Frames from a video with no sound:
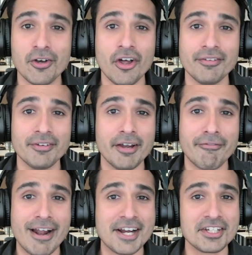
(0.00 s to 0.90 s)
got a
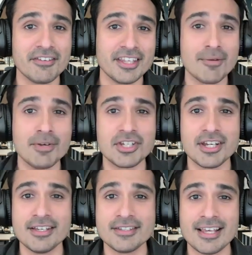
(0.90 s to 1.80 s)
fraction of the
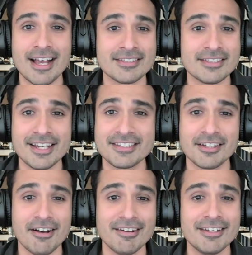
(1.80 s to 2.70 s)
images as the next
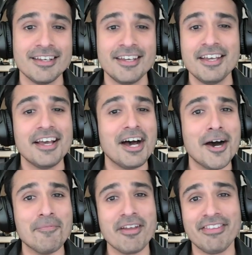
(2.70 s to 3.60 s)
guy.
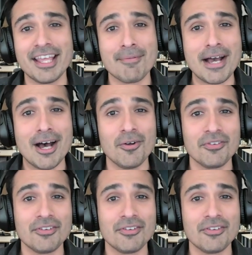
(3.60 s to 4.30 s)
If you think about